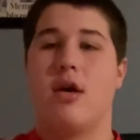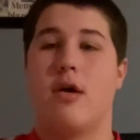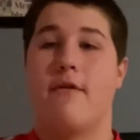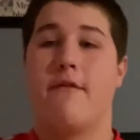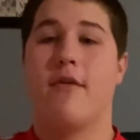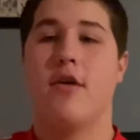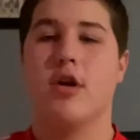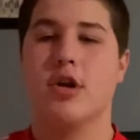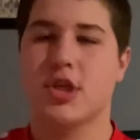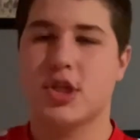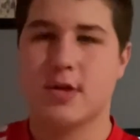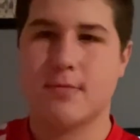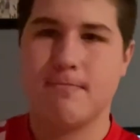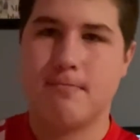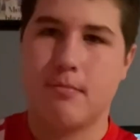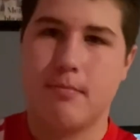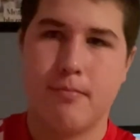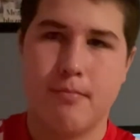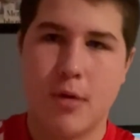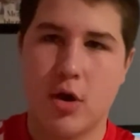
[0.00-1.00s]
First,
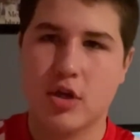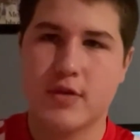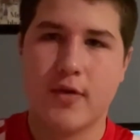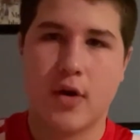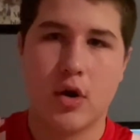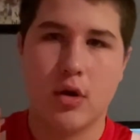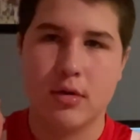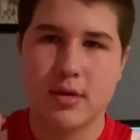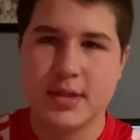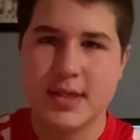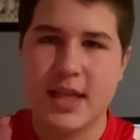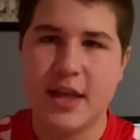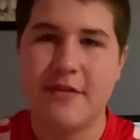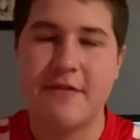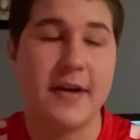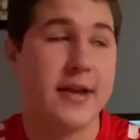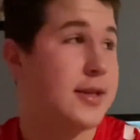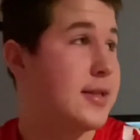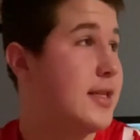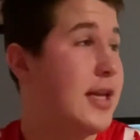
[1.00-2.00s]
most of all,
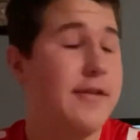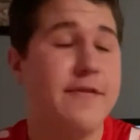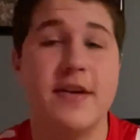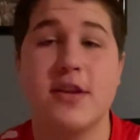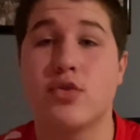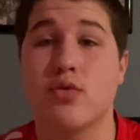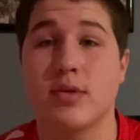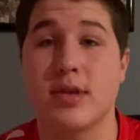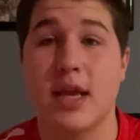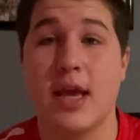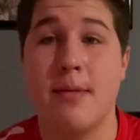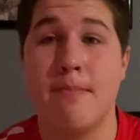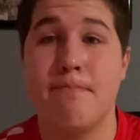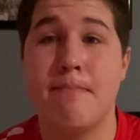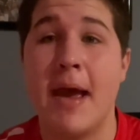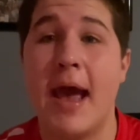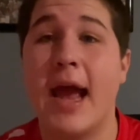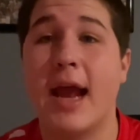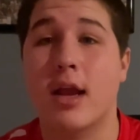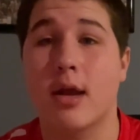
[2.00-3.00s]
defense. Defense was
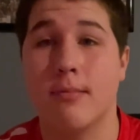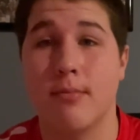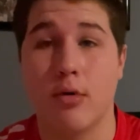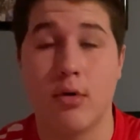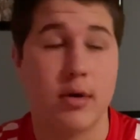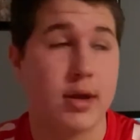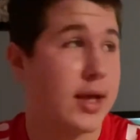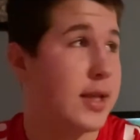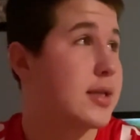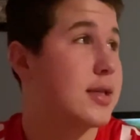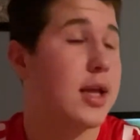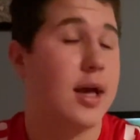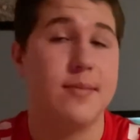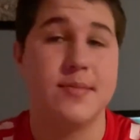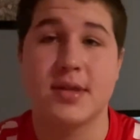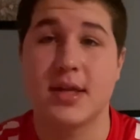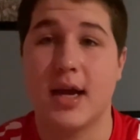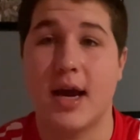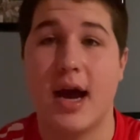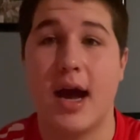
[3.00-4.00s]
impeccable against
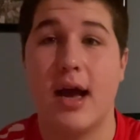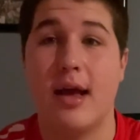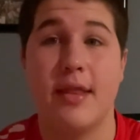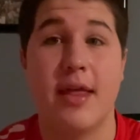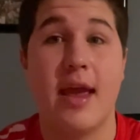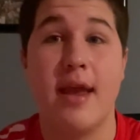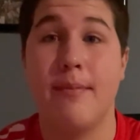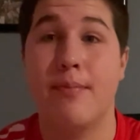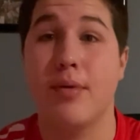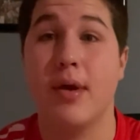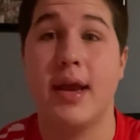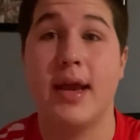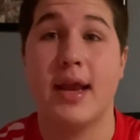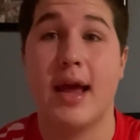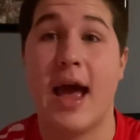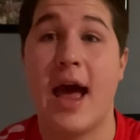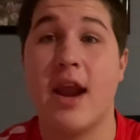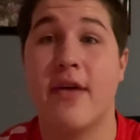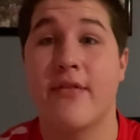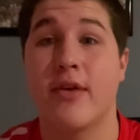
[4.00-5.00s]
Clemson. They played
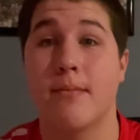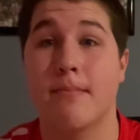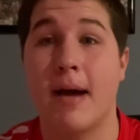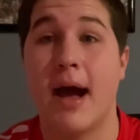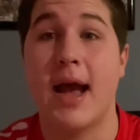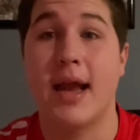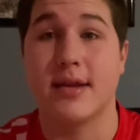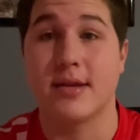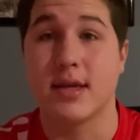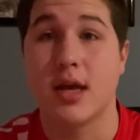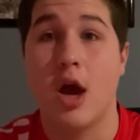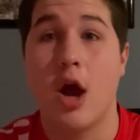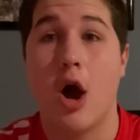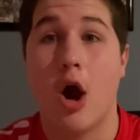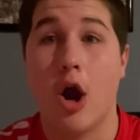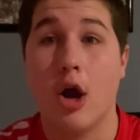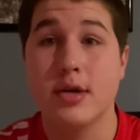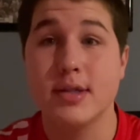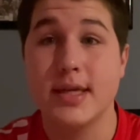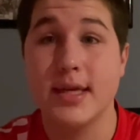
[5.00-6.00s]
out of their minds.
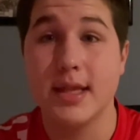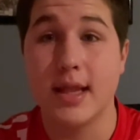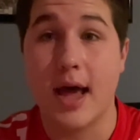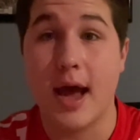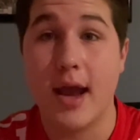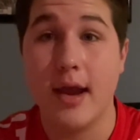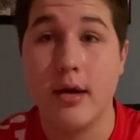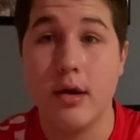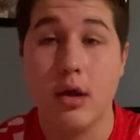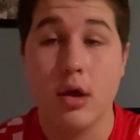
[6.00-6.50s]
Our D-line,